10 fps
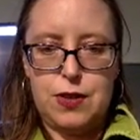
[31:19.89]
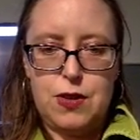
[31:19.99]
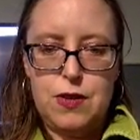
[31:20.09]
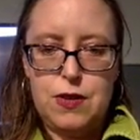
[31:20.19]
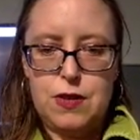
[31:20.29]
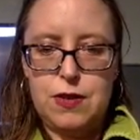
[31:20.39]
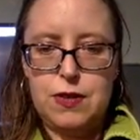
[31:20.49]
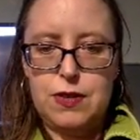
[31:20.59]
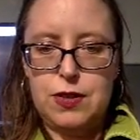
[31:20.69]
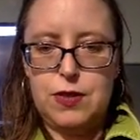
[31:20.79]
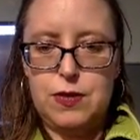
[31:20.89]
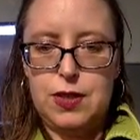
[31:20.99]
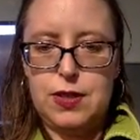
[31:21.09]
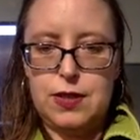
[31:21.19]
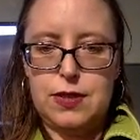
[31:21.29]
yarn
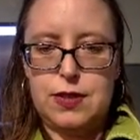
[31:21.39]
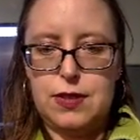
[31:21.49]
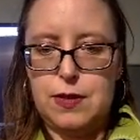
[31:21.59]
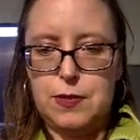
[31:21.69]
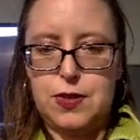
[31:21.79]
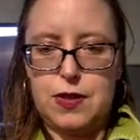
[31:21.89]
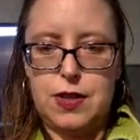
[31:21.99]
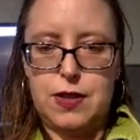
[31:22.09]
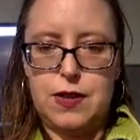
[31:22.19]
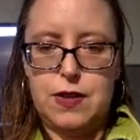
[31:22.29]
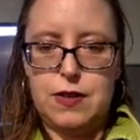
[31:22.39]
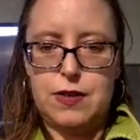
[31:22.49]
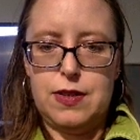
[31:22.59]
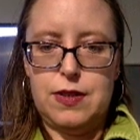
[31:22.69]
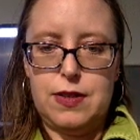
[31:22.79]
unit, I'm sorry, yarn
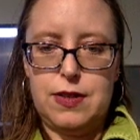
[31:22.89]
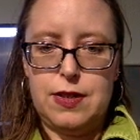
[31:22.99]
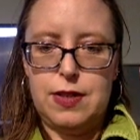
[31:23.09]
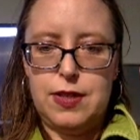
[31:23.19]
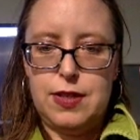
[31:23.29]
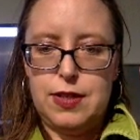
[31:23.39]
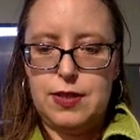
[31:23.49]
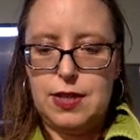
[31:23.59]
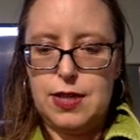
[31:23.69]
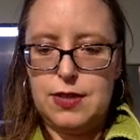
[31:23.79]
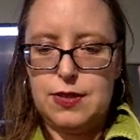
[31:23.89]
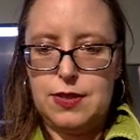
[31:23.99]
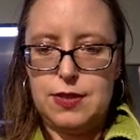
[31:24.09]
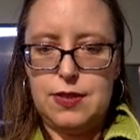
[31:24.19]
test.